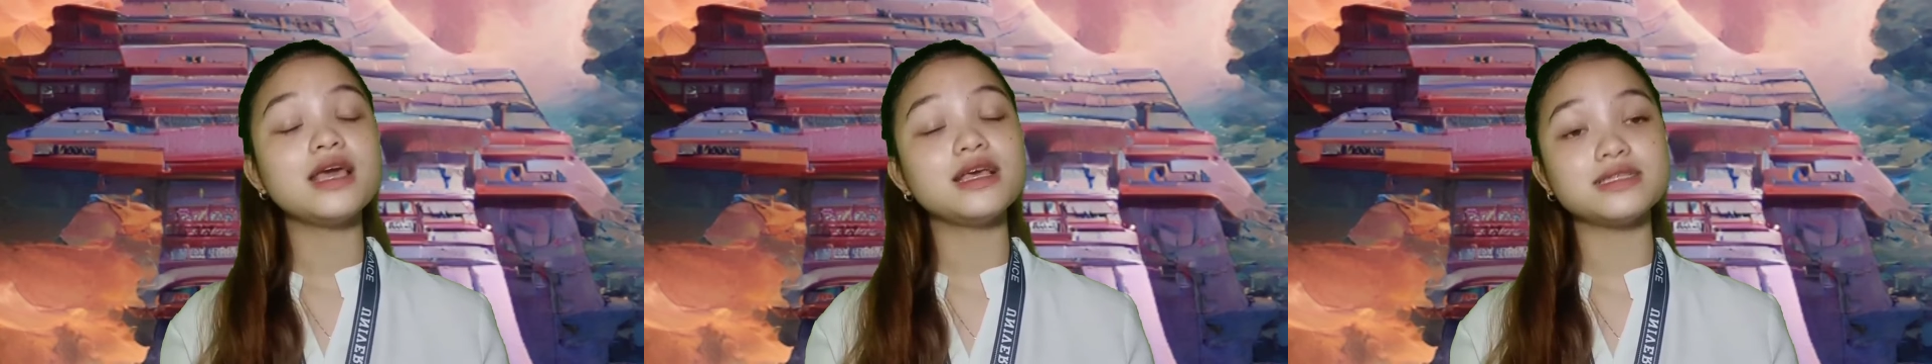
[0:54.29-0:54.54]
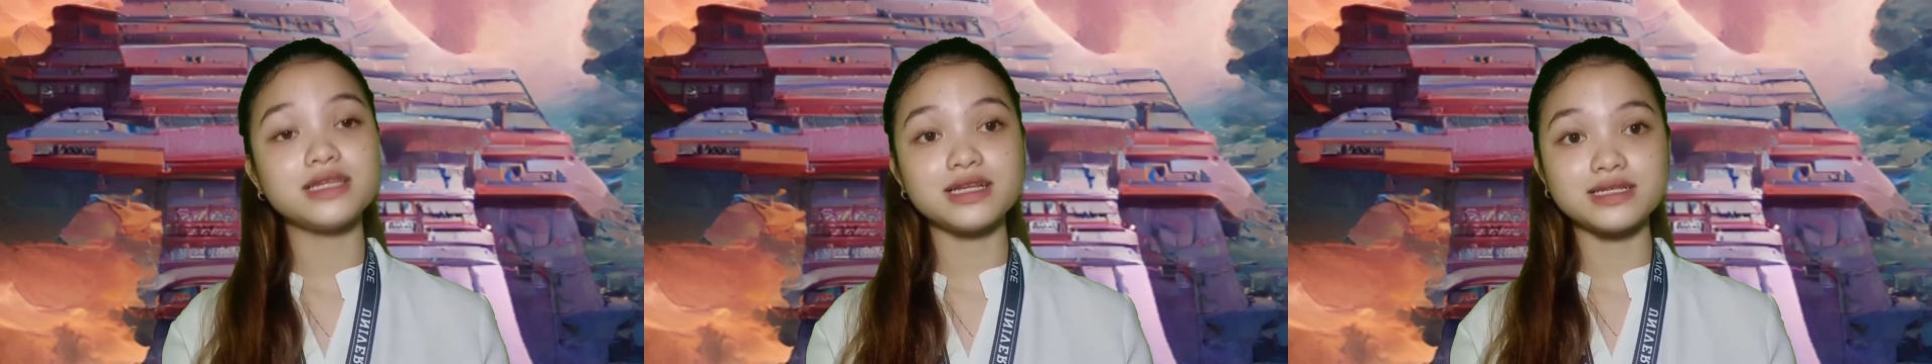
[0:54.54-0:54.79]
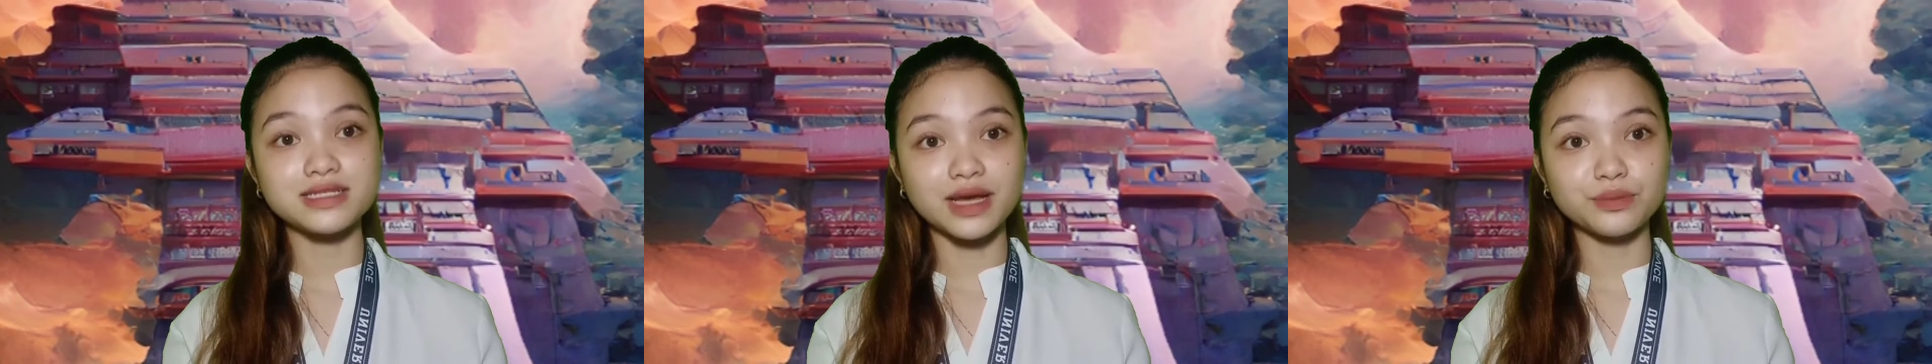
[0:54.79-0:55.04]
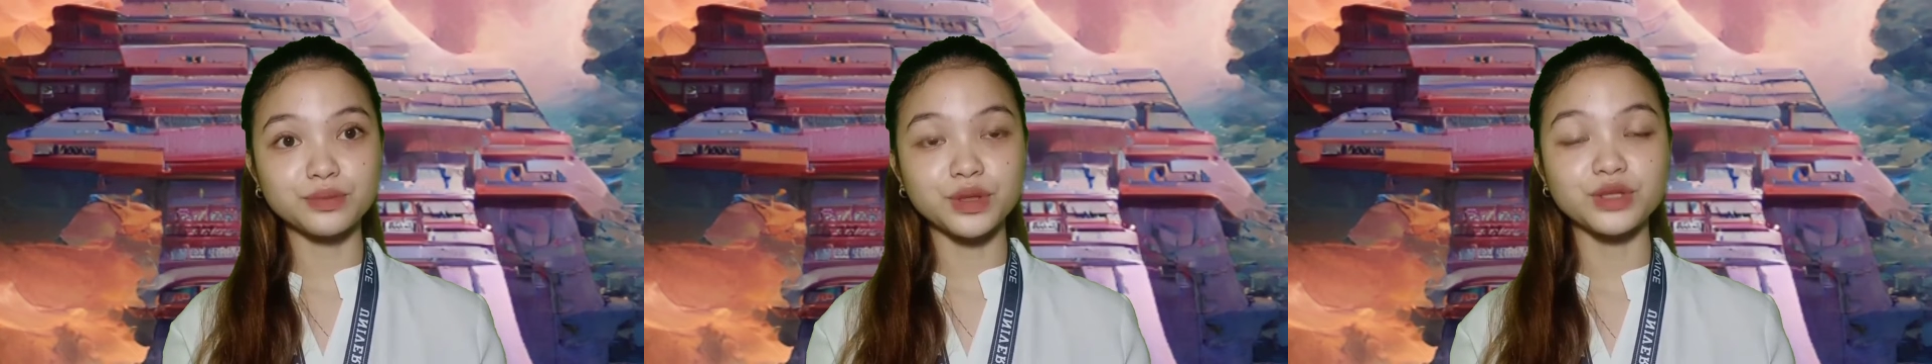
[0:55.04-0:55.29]
is an
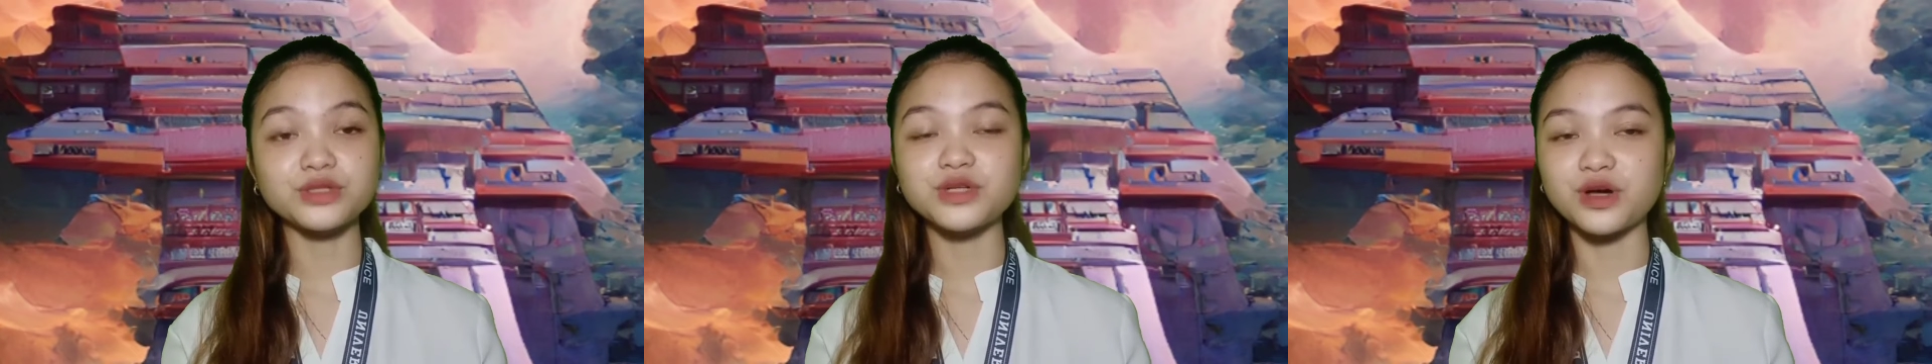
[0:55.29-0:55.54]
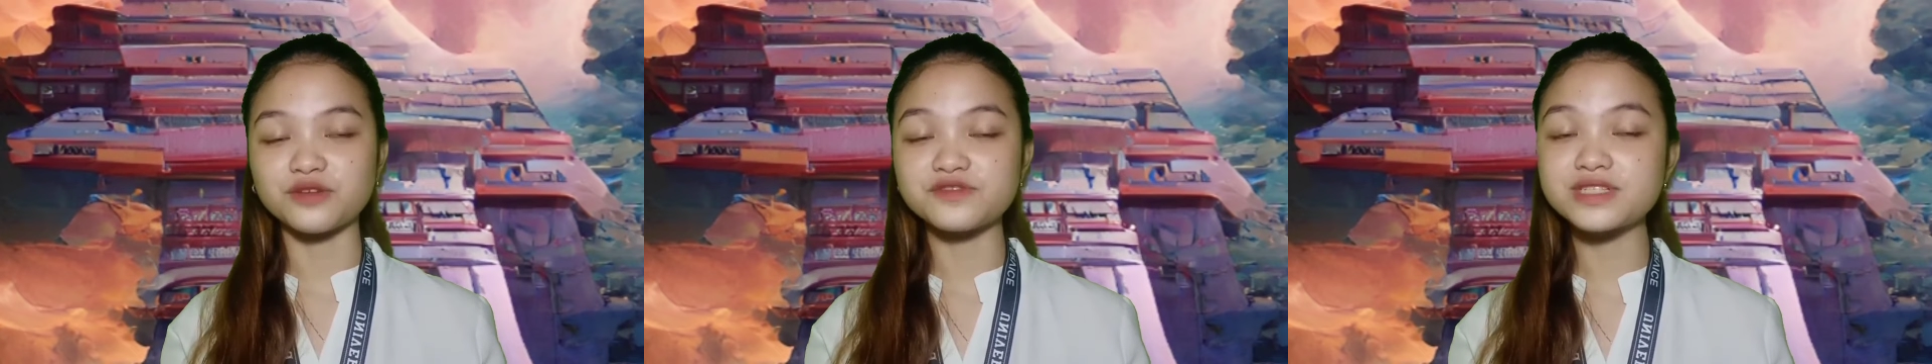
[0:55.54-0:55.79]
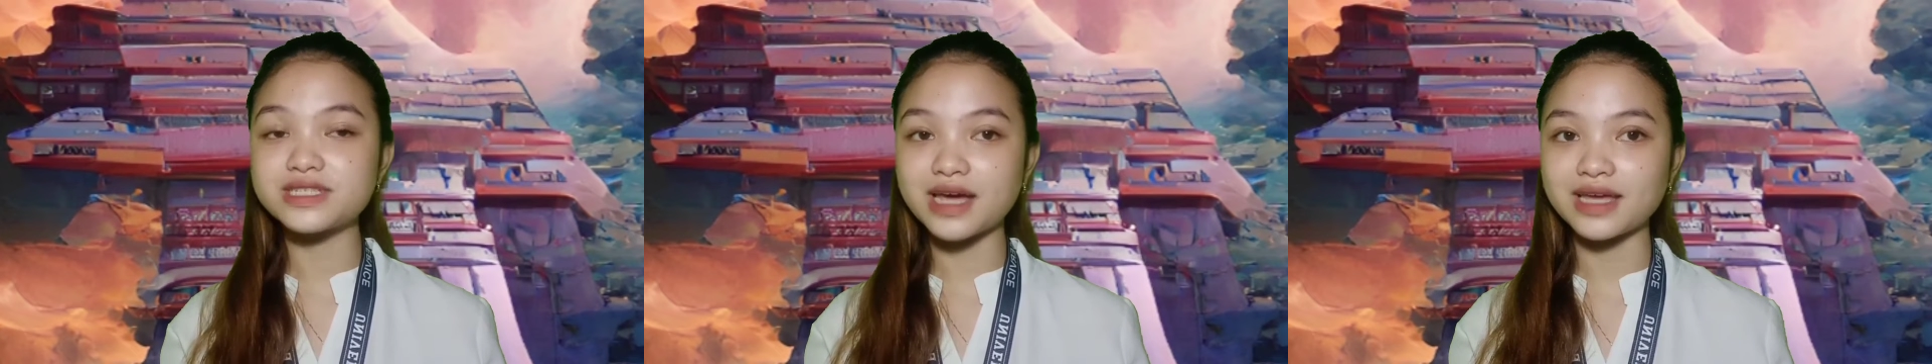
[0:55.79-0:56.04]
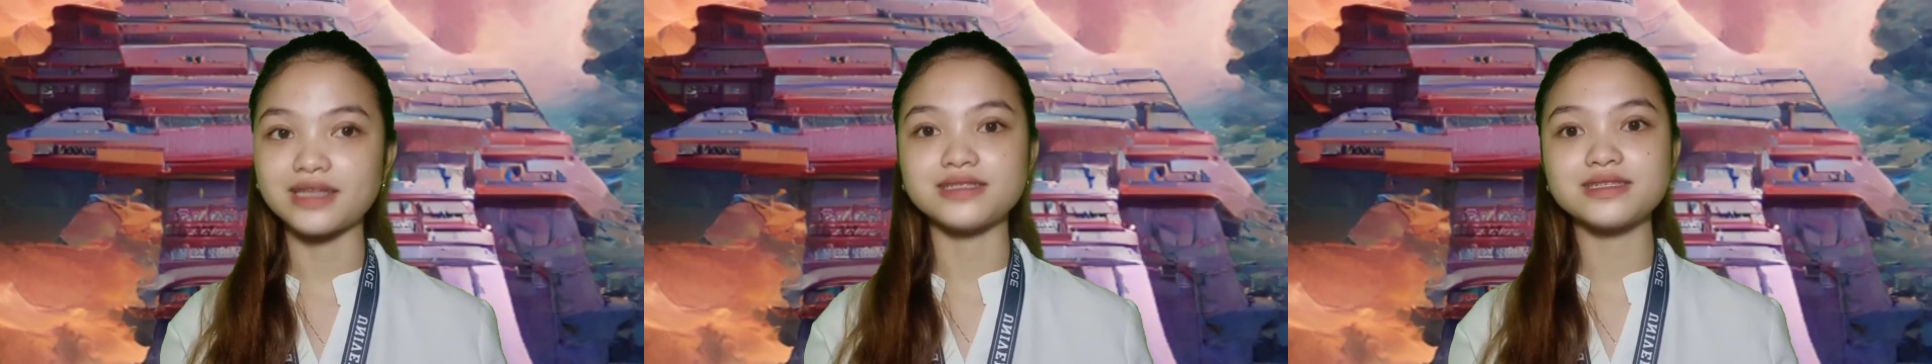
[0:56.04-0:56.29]
example of
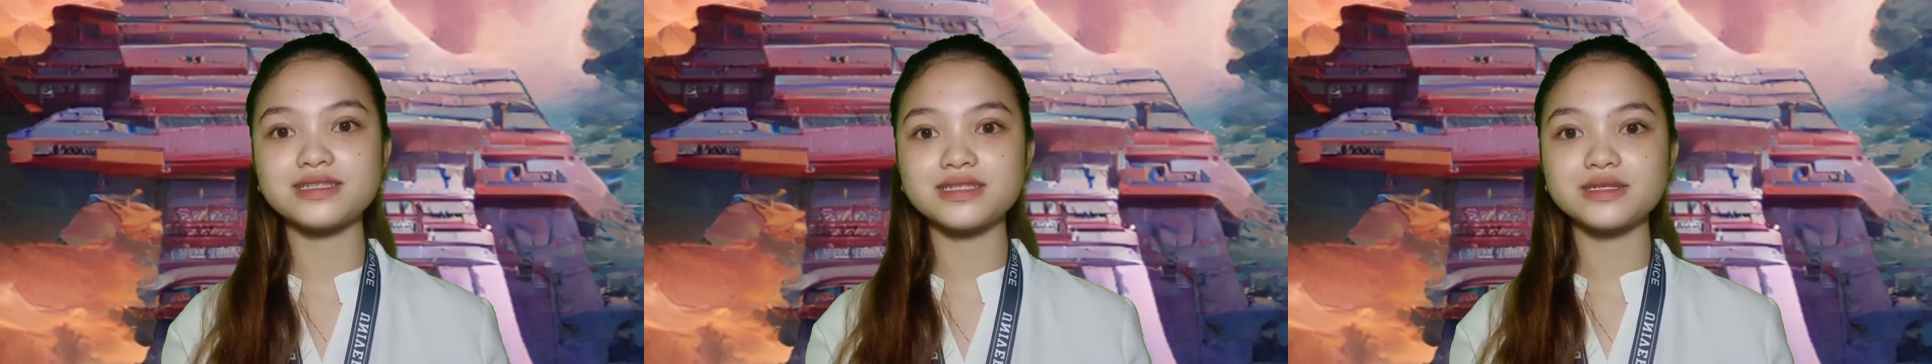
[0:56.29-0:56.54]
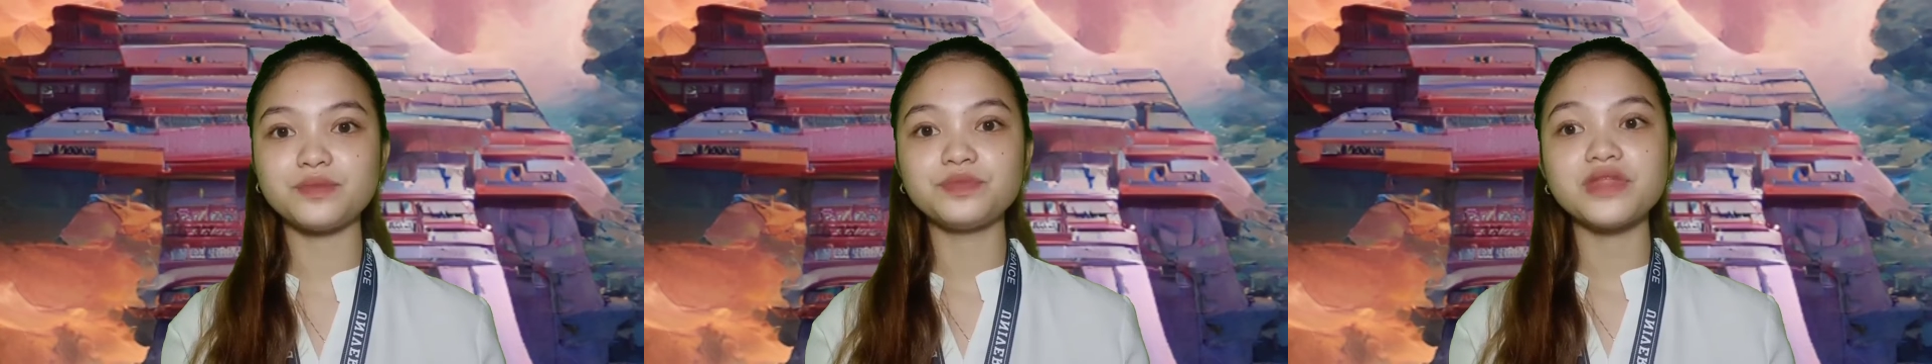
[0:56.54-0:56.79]
science.